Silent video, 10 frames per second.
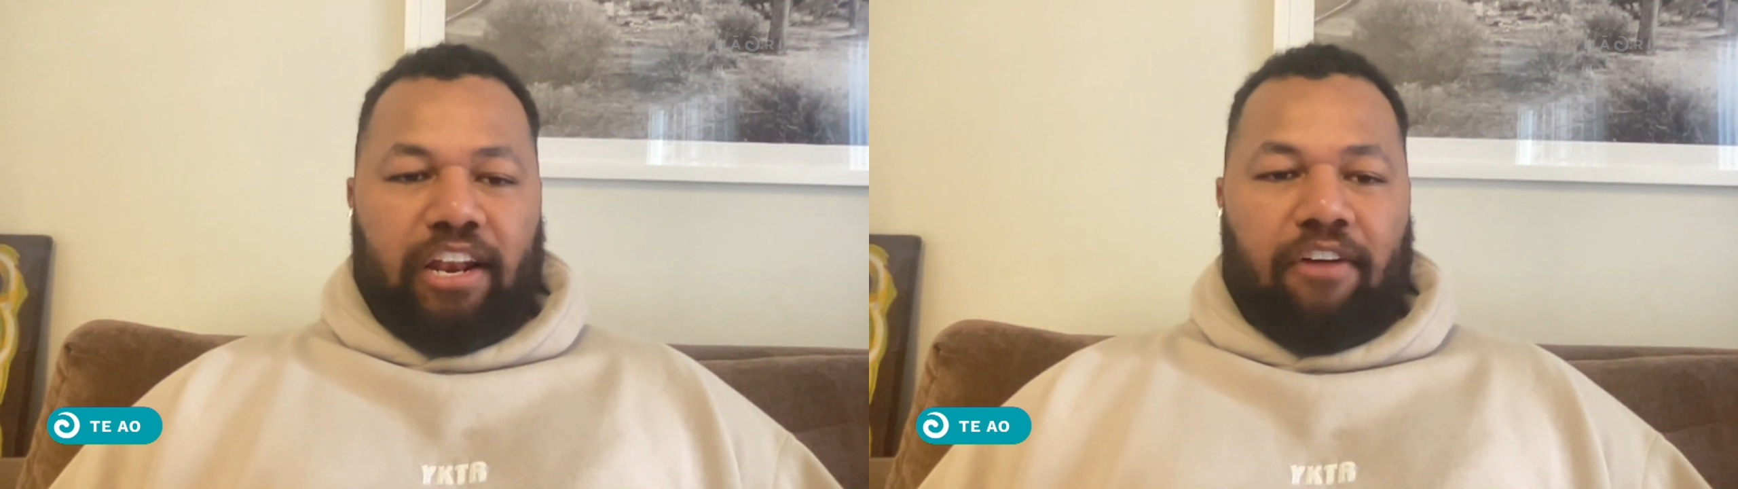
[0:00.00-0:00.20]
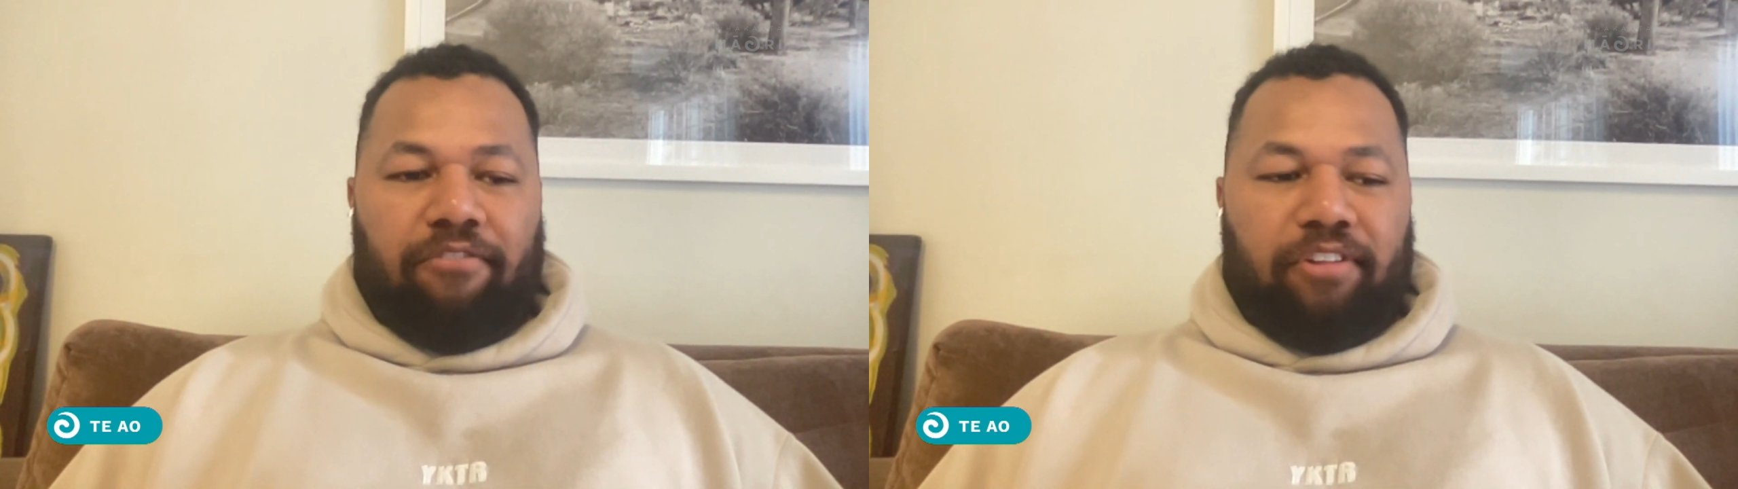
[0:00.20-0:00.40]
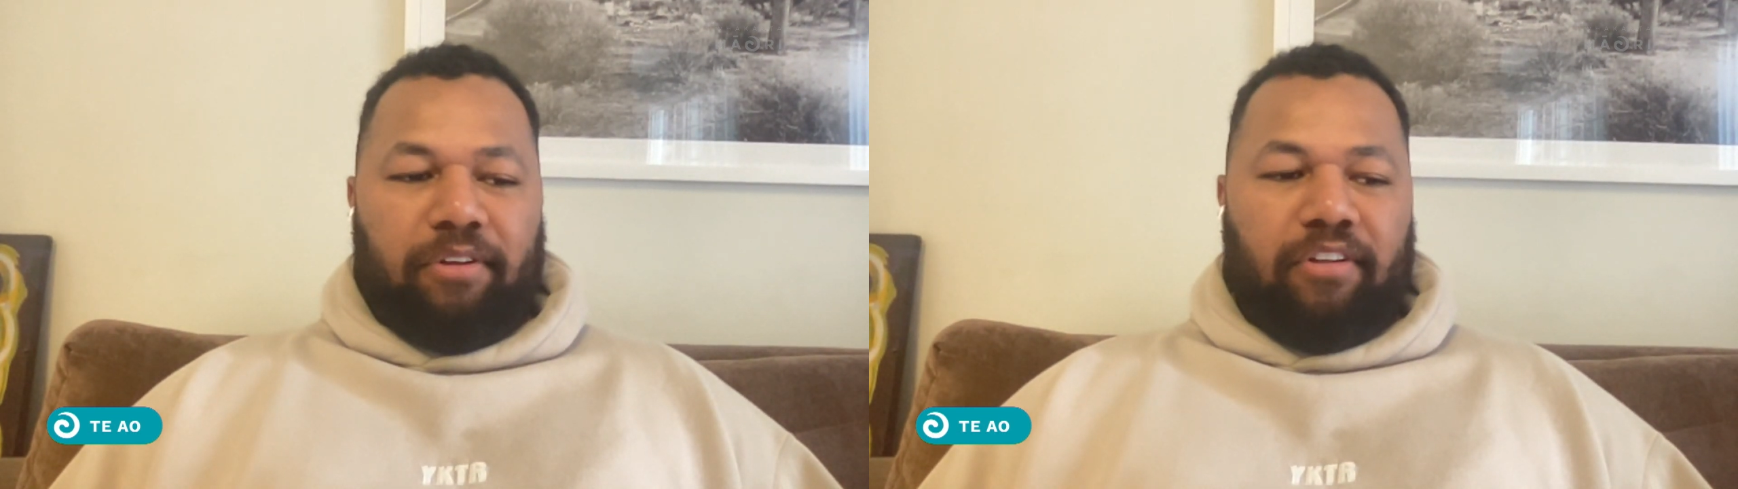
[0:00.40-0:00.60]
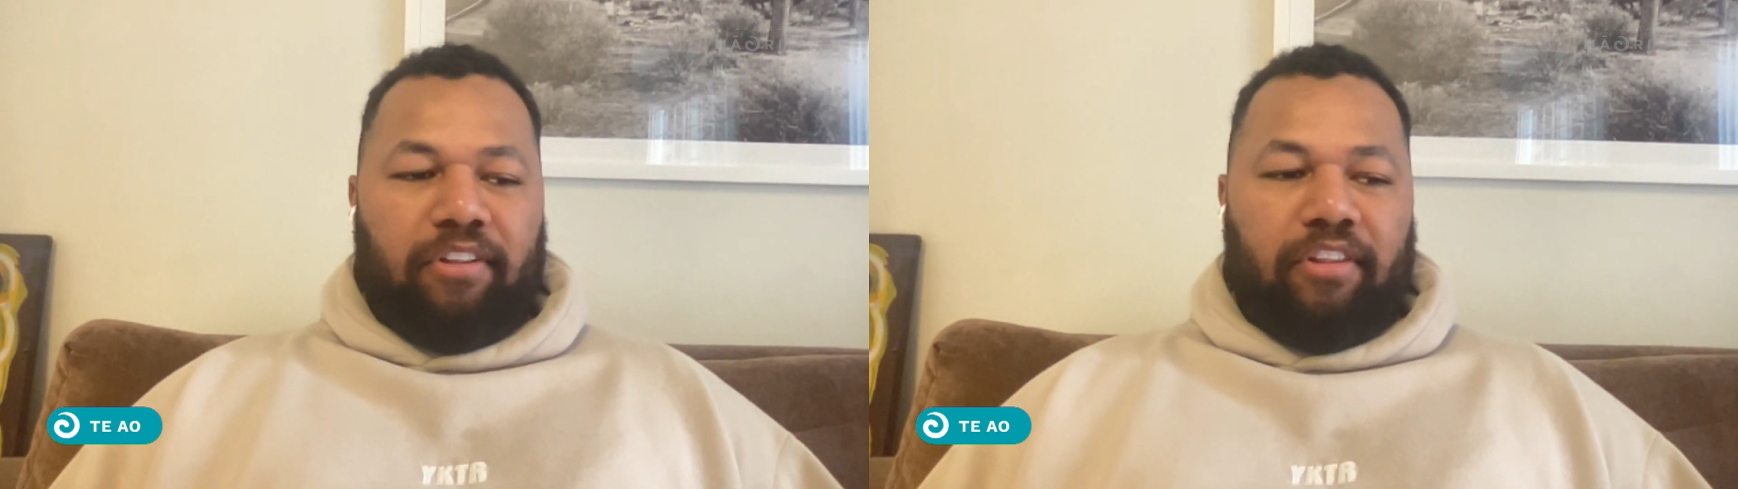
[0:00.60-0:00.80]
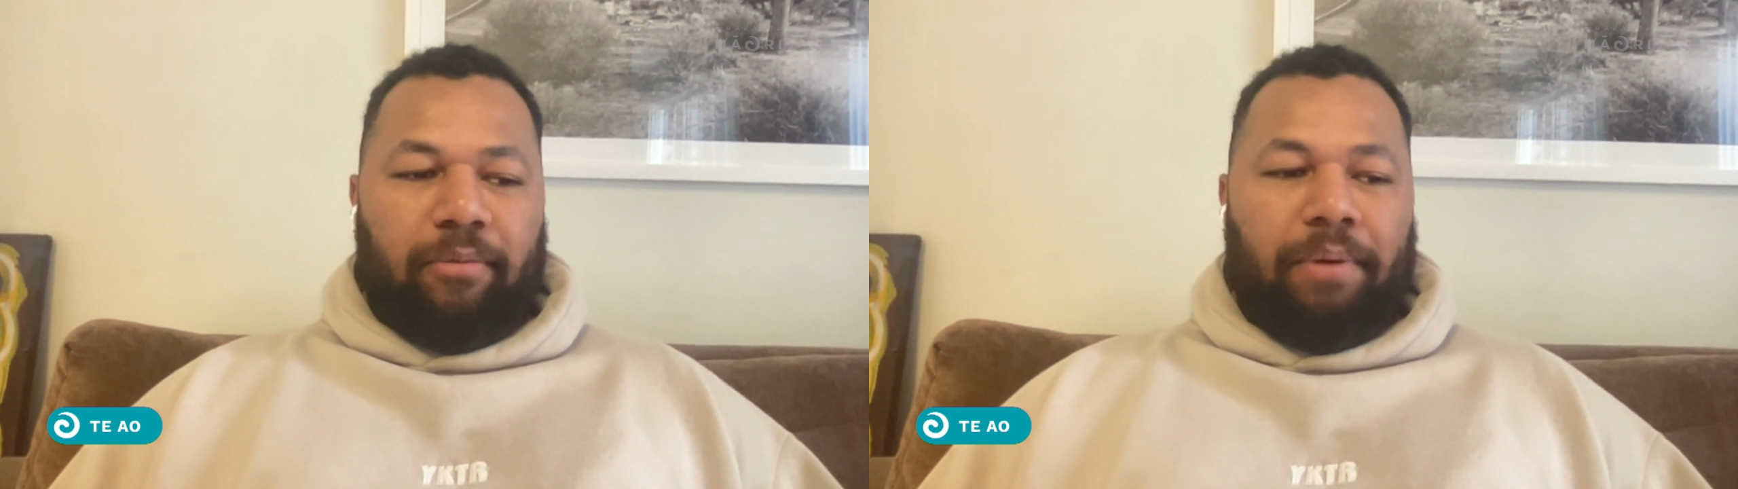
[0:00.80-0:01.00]
the life of the
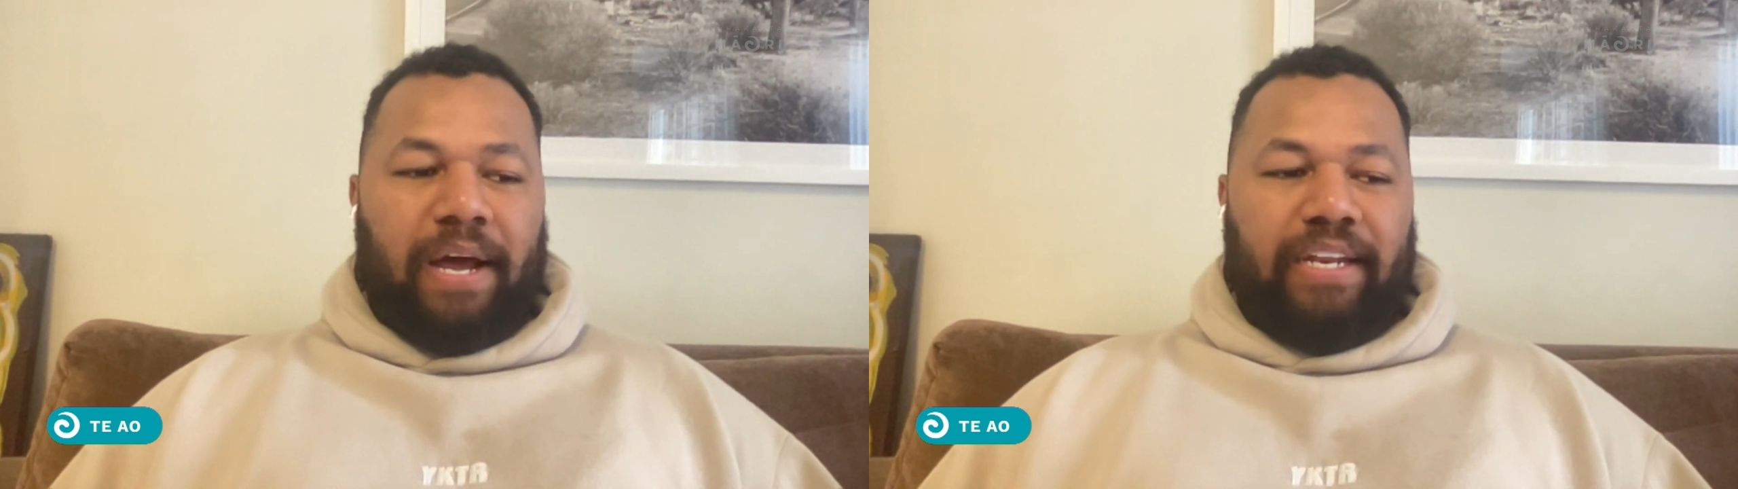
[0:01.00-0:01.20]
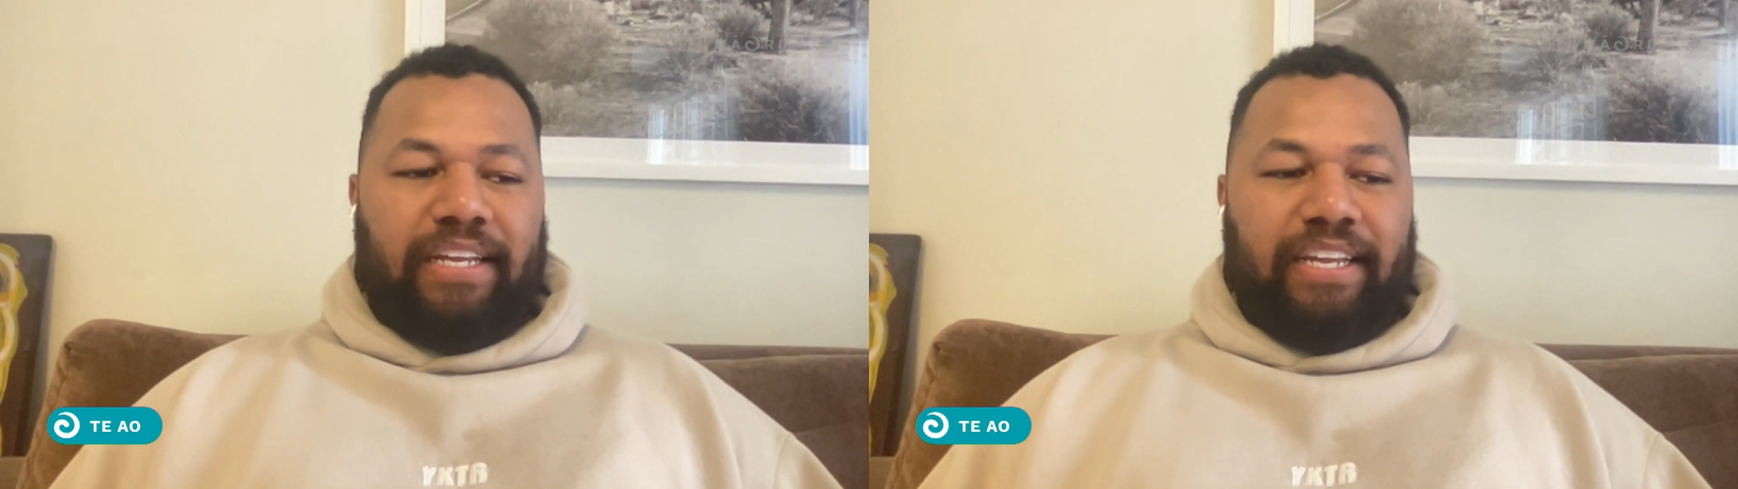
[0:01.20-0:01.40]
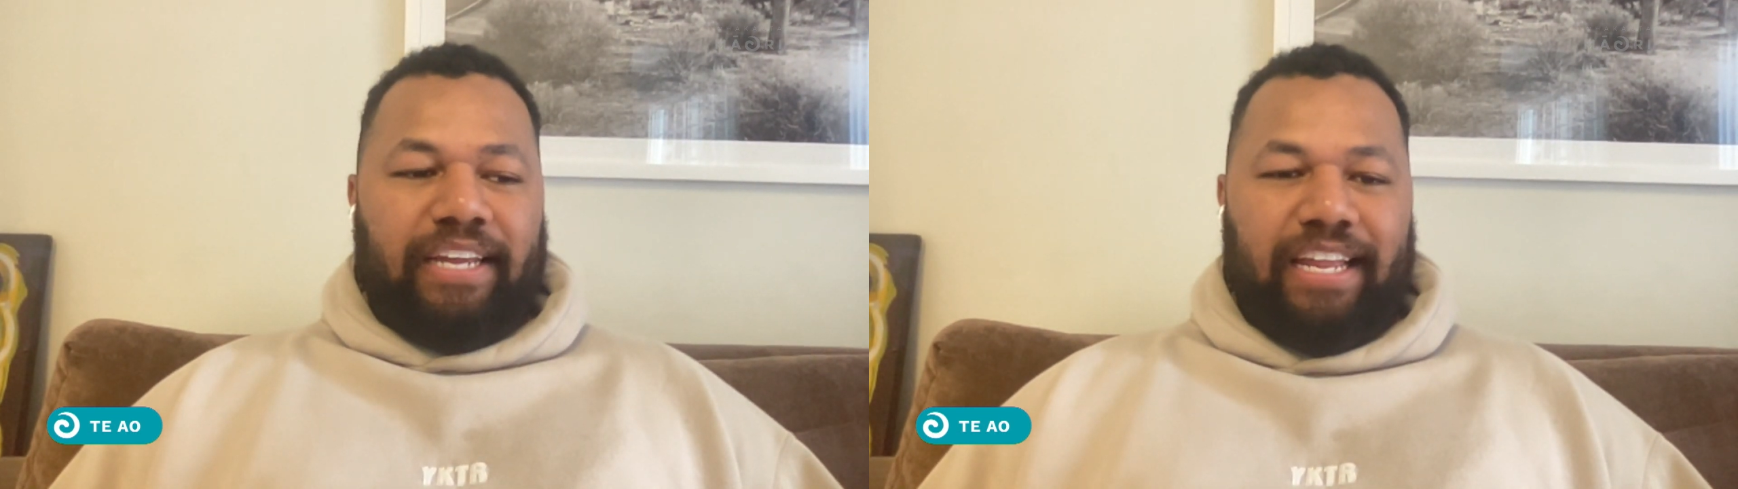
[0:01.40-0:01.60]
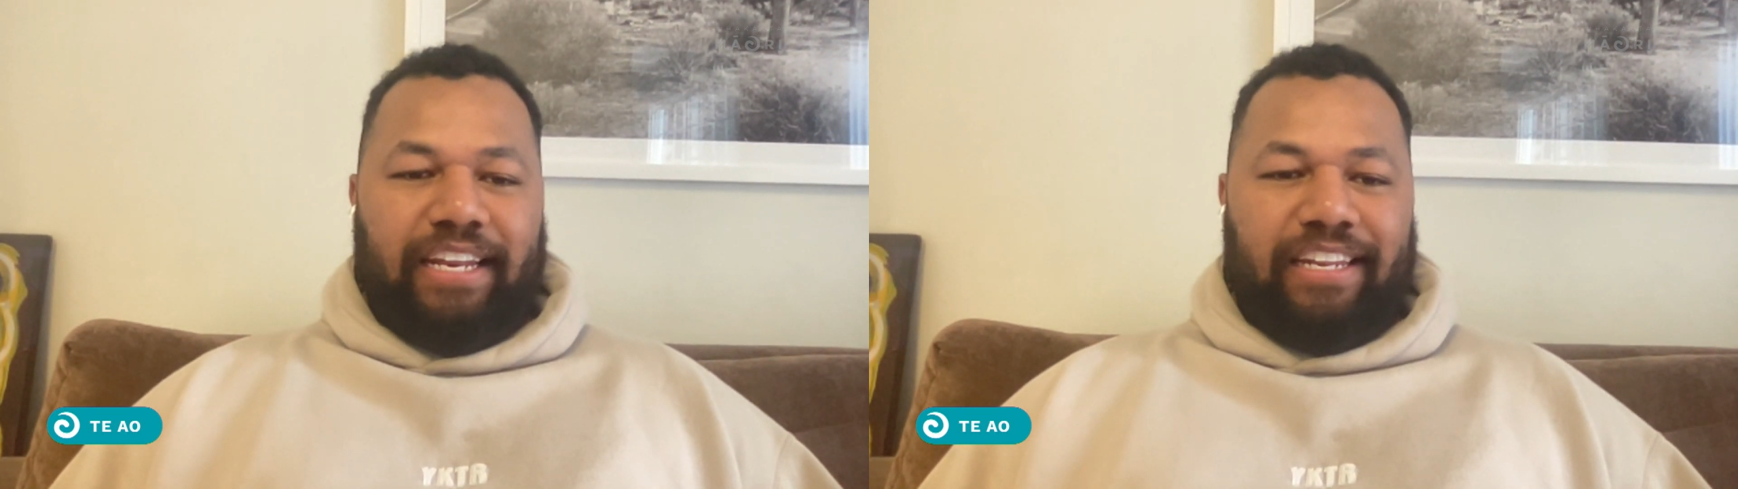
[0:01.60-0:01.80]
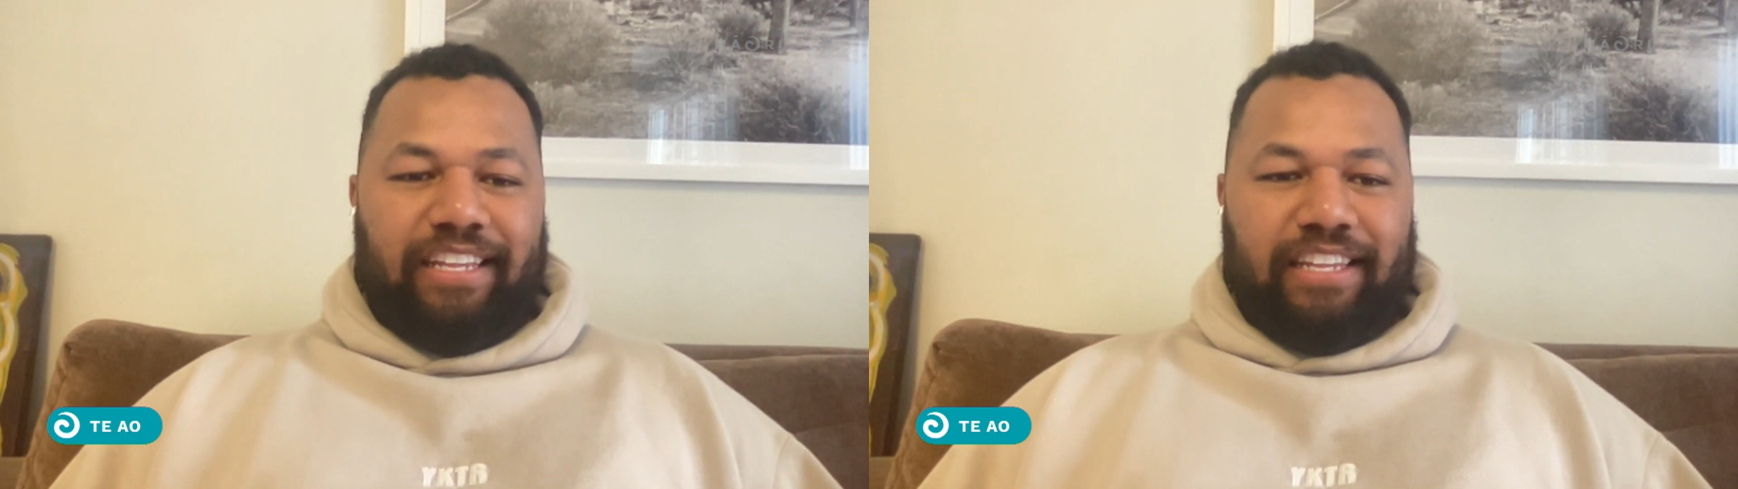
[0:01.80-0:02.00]
the party,
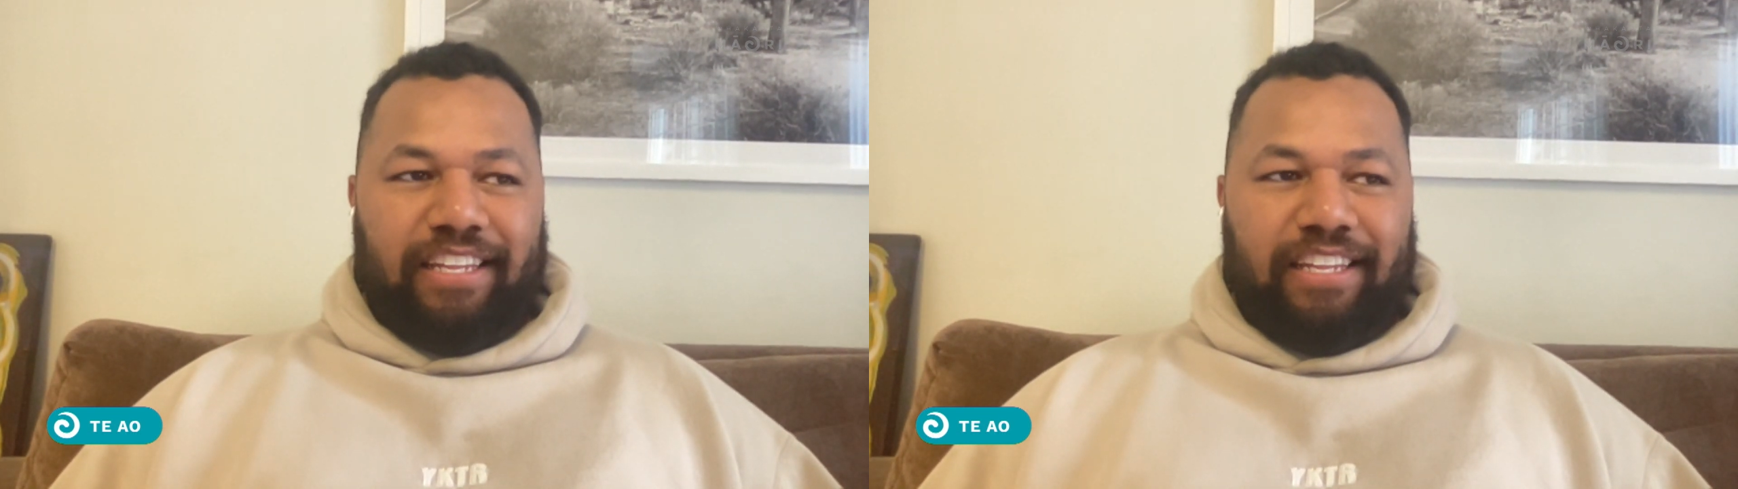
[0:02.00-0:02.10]
and